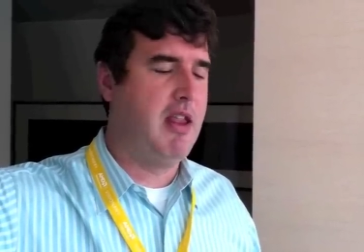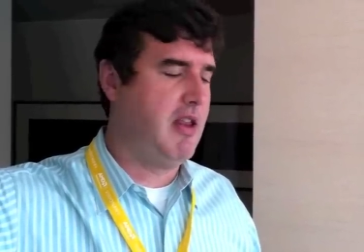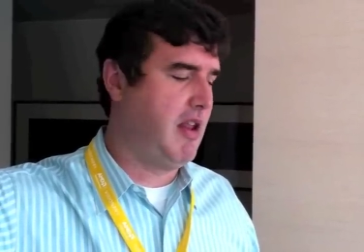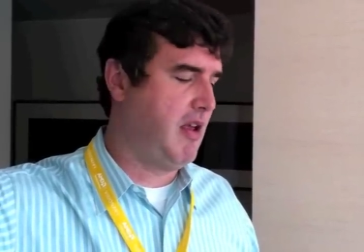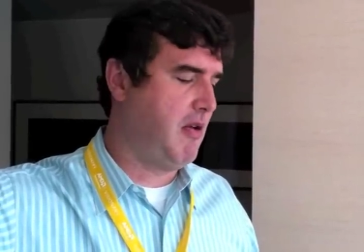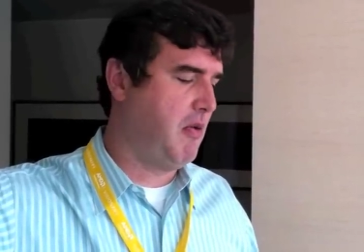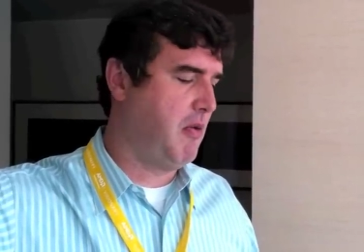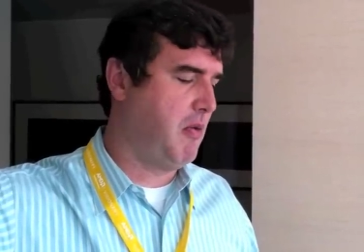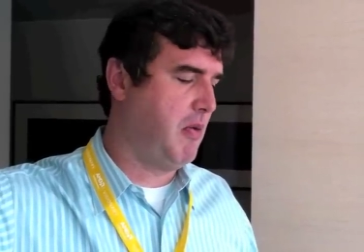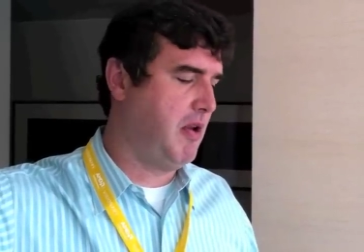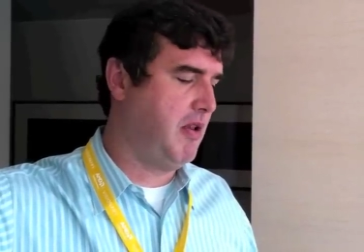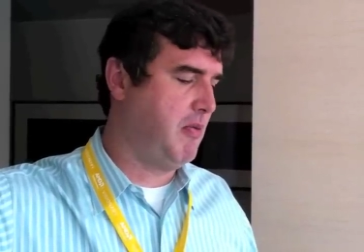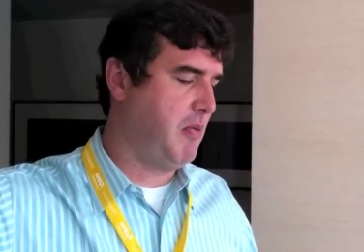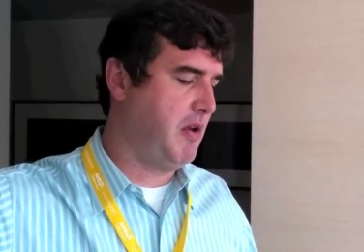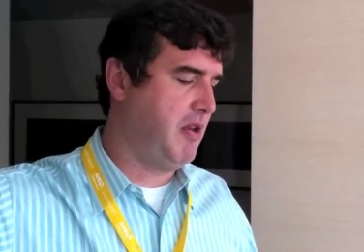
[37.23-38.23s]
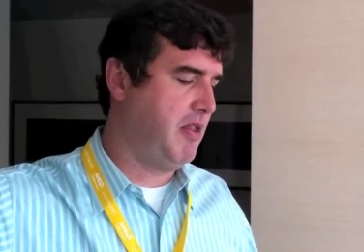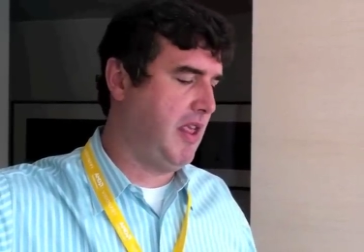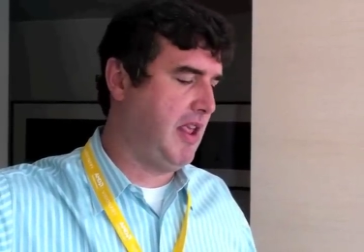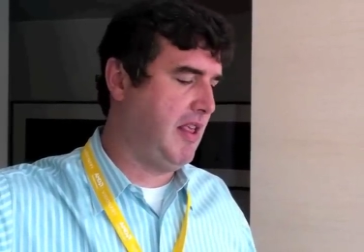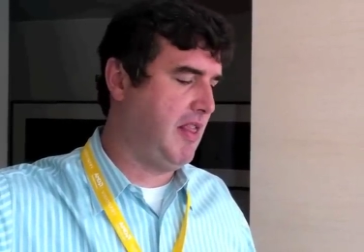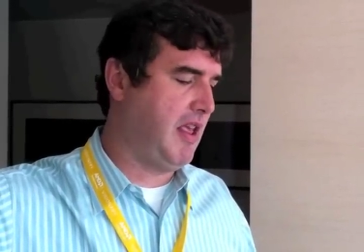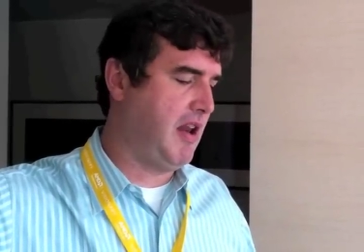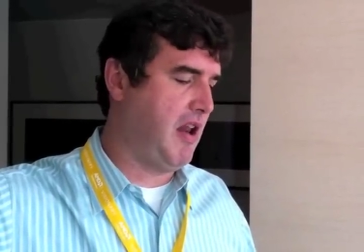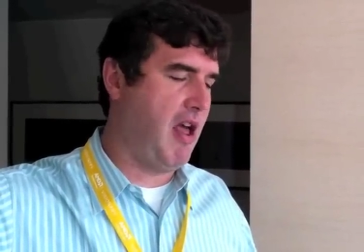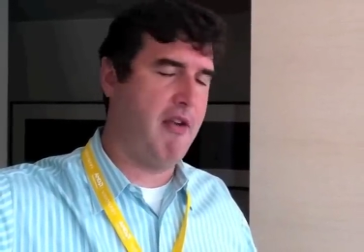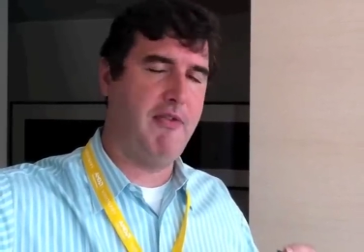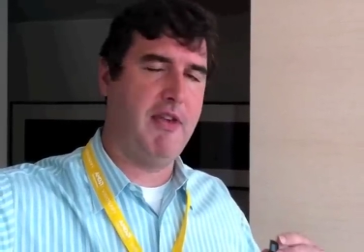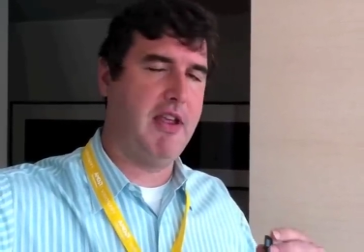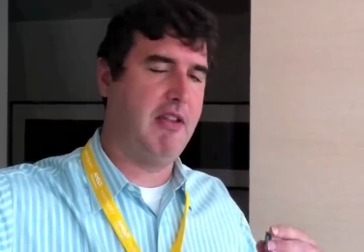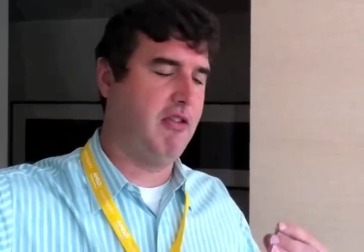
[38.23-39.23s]
Now, one, one thing that
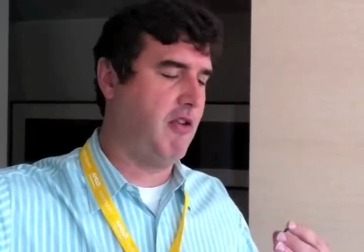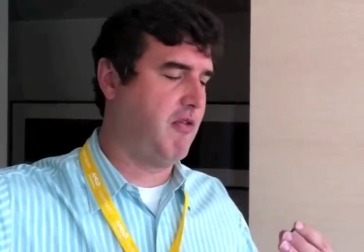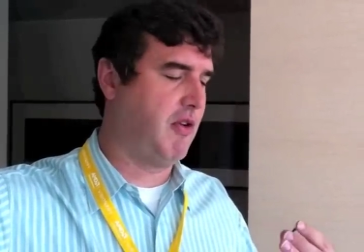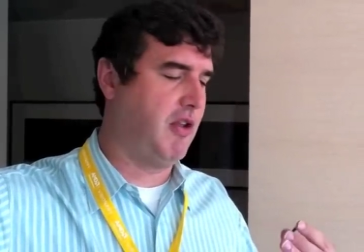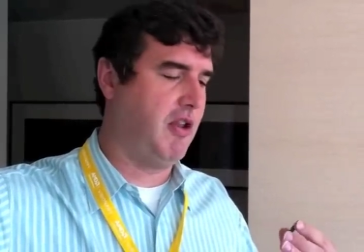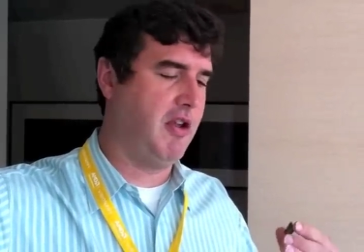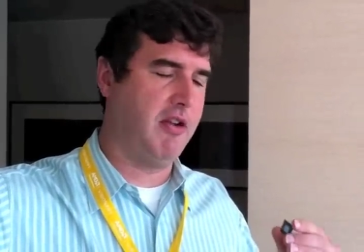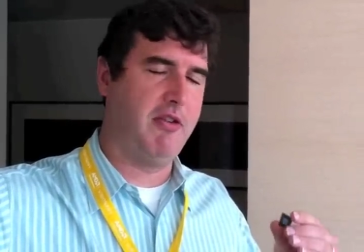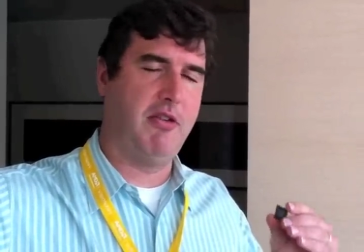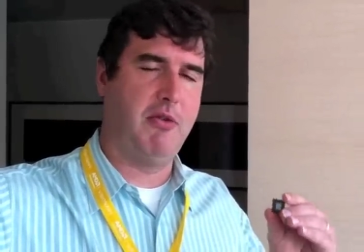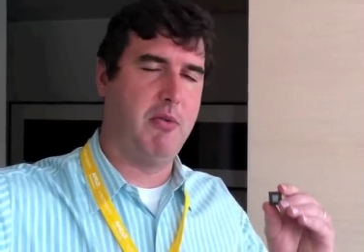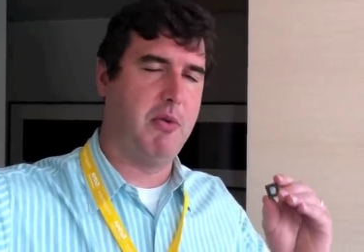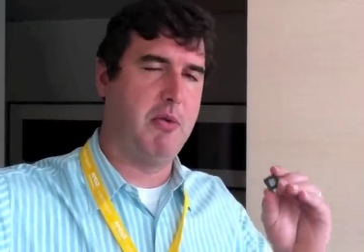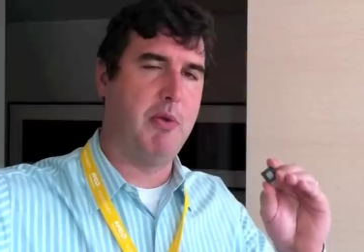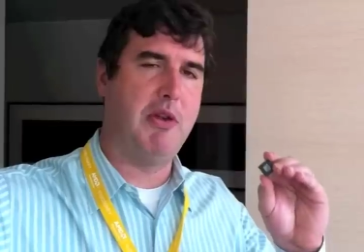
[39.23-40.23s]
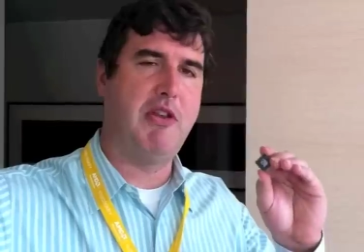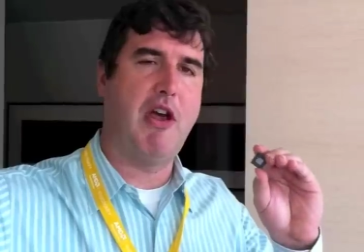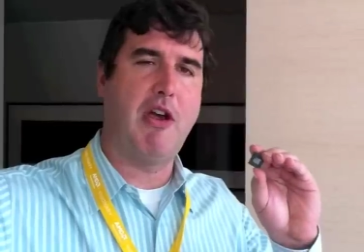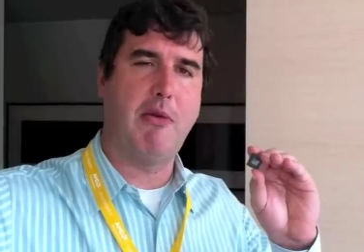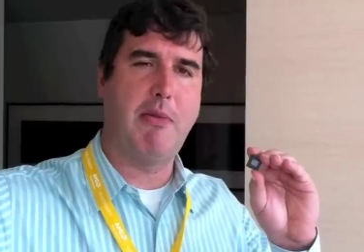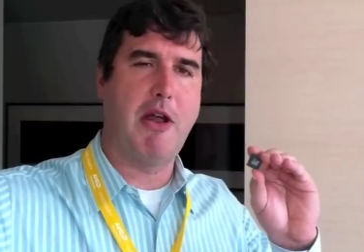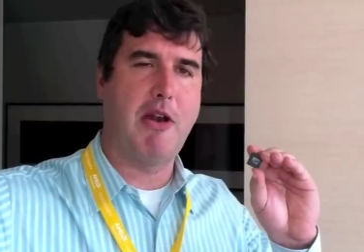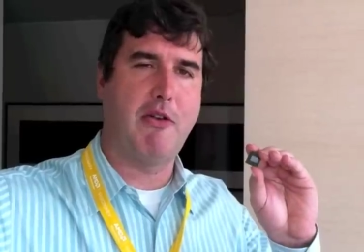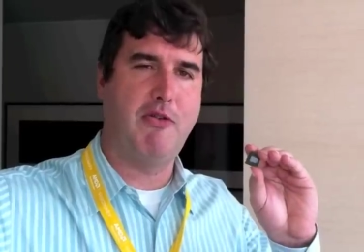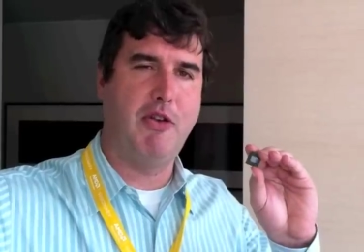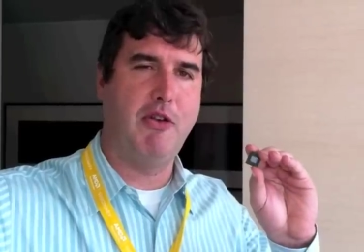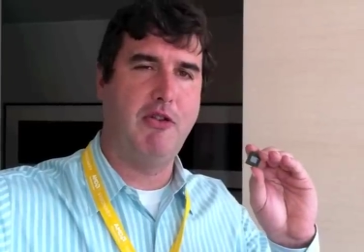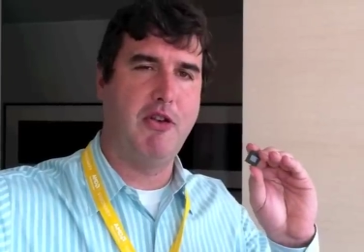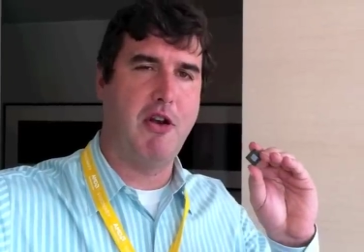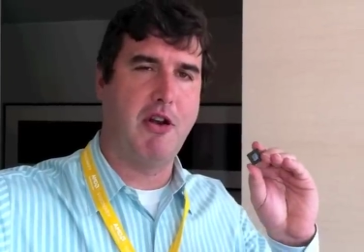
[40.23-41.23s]
often gets overlooked when we talk about our
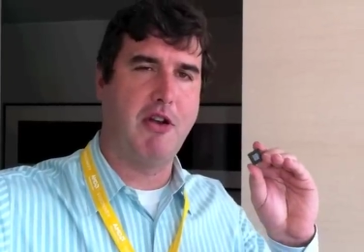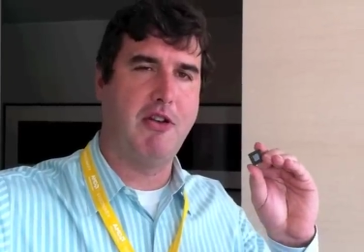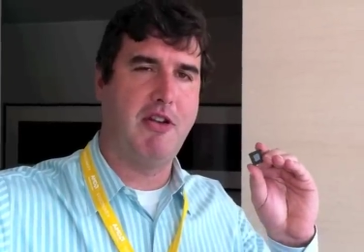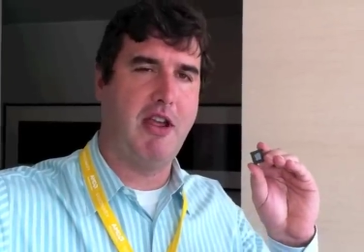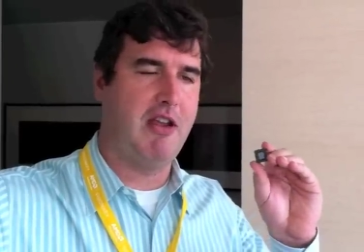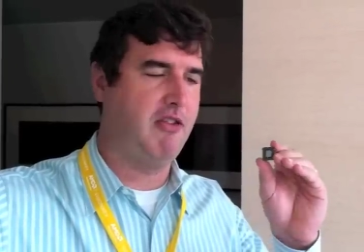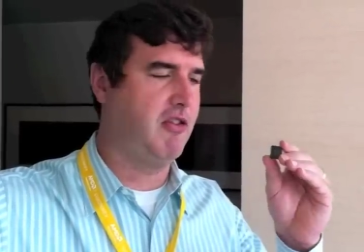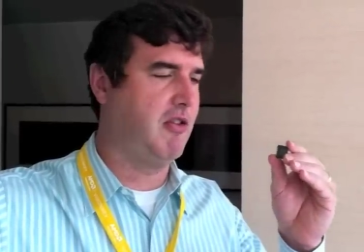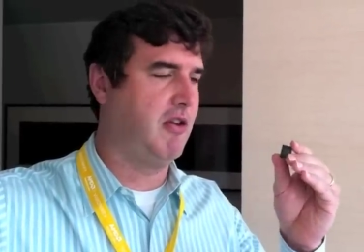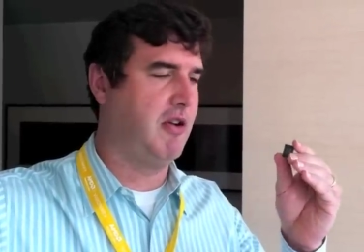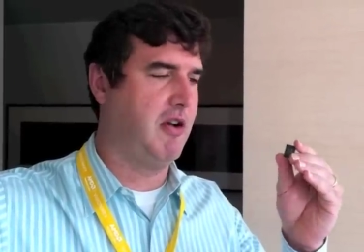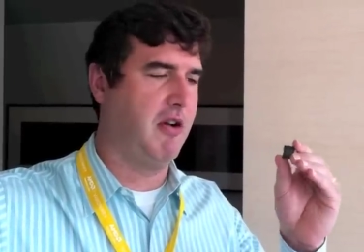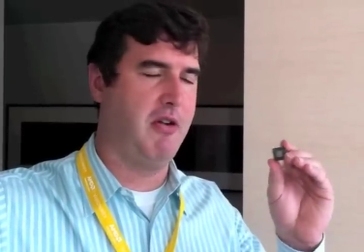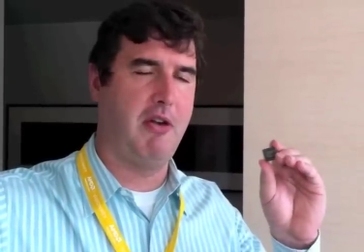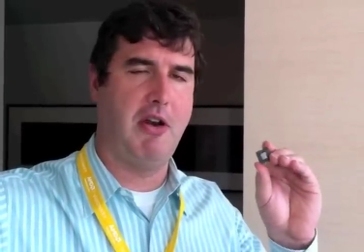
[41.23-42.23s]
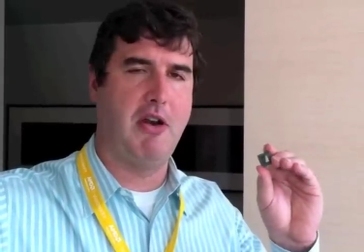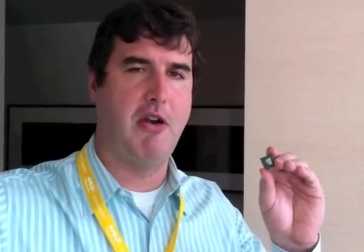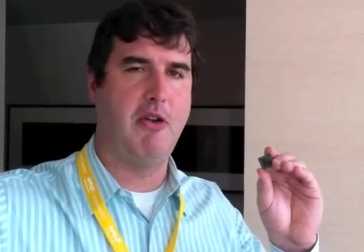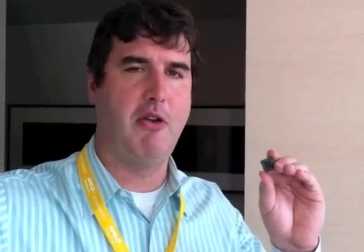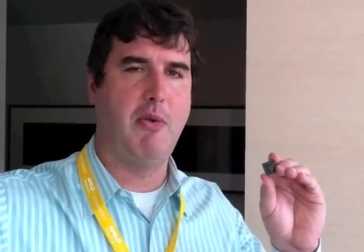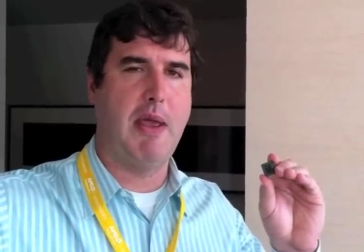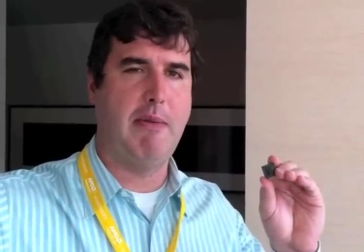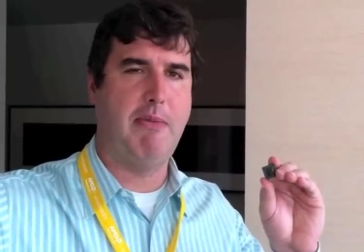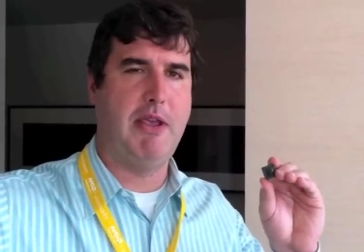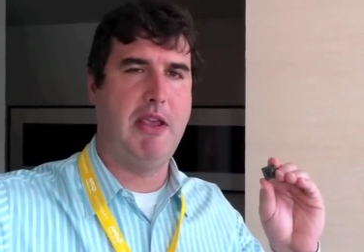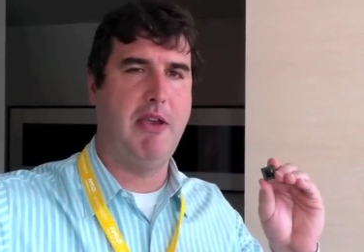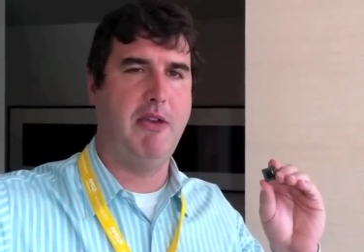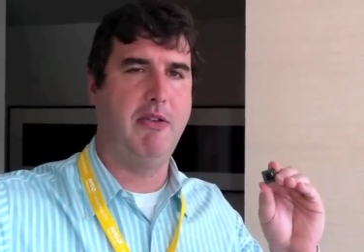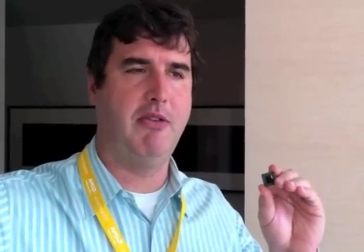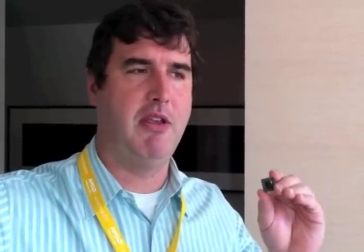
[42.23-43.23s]
Fusion architecture and our, and our new
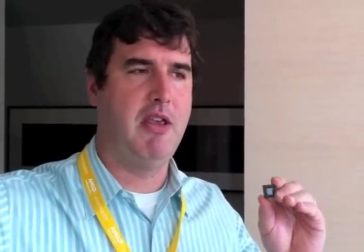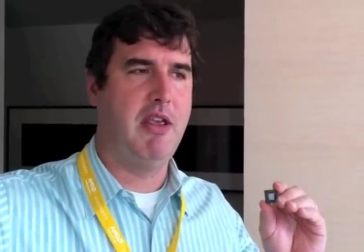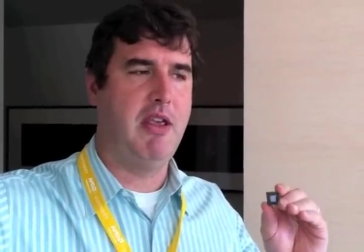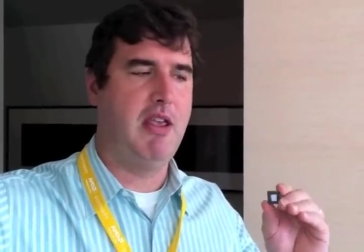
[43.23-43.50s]
APUs